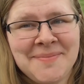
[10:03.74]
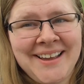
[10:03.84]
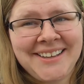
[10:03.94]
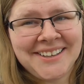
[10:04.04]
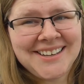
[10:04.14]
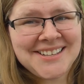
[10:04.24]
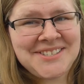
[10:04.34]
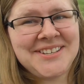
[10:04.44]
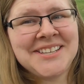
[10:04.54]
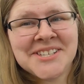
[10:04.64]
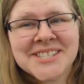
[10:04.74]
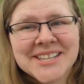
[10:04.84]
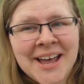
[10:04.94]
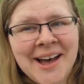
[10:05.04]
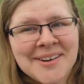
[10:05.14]
my goodness. You guys should
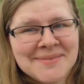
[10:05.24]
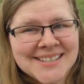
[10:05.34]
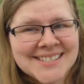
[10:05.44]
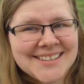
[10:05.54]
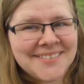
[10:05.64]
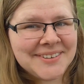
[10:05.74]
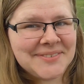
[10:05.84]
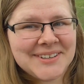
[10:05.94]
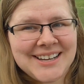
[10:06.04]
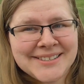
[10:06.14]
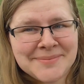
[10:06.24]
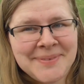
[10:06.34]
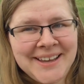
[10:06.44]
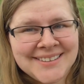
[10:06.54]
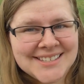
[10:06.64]
see how much stuff I forgot to
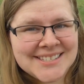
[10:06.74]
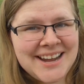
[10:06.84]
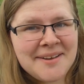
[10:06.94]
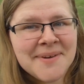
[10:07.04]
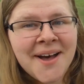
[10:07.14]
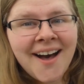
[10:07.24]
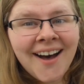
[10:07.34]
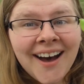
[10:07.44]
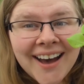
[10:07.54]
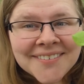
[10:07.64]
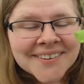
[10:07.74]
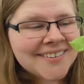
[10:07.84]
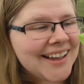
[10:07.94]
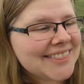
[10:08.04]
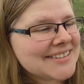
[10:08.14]
plant this time. I
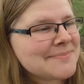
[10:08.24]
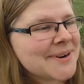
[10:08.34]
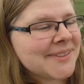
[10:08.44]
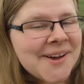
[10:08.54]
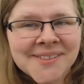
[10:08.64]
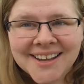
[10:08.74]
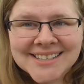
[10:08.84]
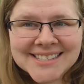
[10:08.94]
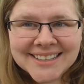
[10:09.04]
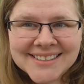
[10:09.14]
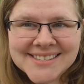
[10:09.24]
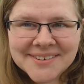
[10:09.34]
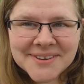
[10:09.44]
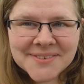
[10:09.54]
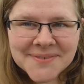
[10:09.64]
forgot these Merlot lettuce seeds. They
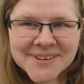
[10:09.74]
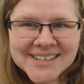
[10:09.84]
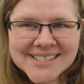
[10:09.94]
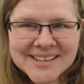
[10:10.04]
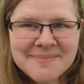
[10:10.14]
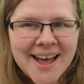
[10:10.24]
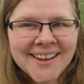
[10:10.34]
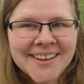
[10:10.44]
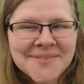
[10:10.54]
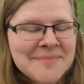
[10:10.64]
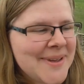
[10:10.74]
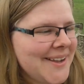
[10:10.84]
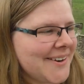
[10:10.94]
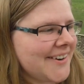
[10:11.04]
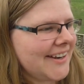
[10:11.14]
were the free seed packet from
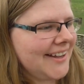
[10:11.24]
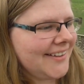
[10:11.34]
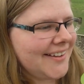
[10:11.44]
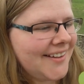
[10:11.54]
Baker Creek.